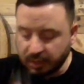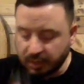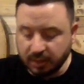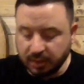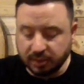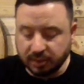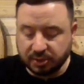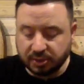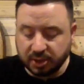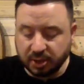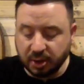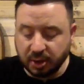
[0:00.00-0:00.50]

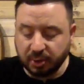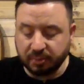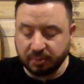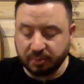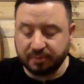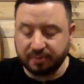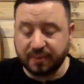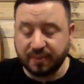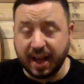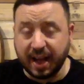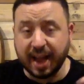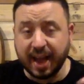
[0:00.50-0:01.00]
So
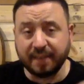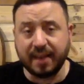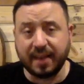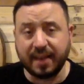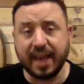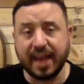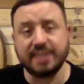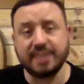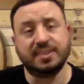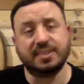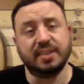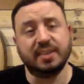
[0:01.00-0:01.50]
five
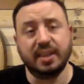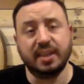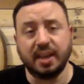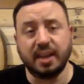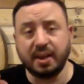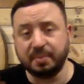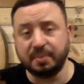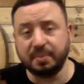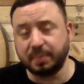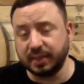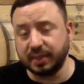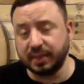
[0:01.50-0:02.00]
has the
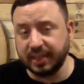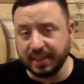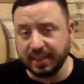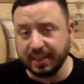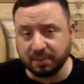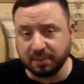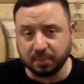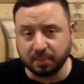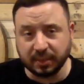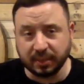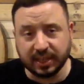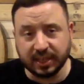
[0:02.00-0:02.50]

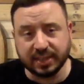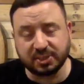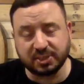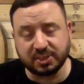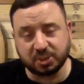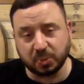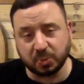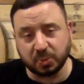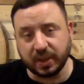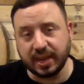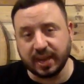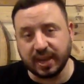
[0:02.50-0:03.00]
unbelievably
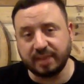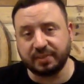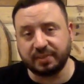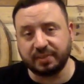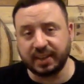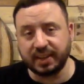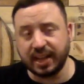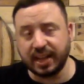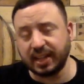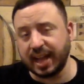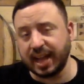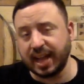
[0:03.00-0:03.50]
sweet
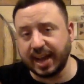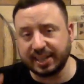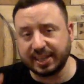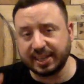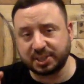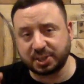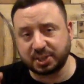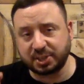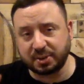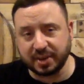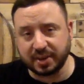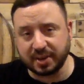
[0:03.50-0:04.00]
vanilla
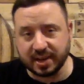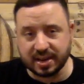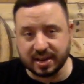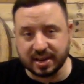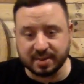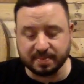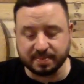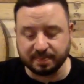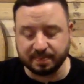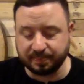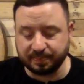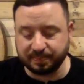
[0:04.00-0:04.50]
ice
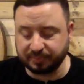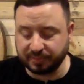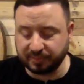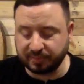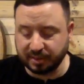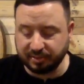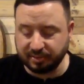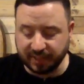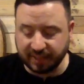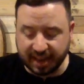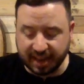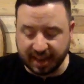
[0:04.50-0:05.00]
cream
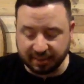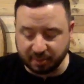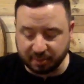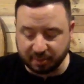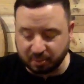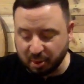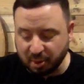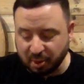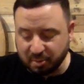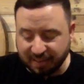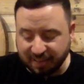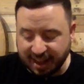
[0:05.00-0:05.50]
flavor
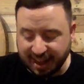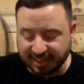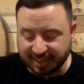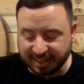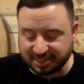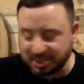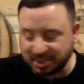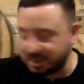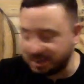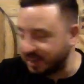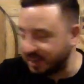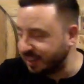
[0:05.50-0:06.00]
profile
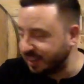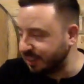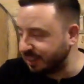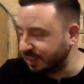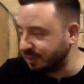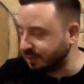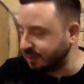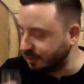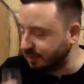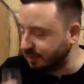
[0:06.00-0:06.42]
to it.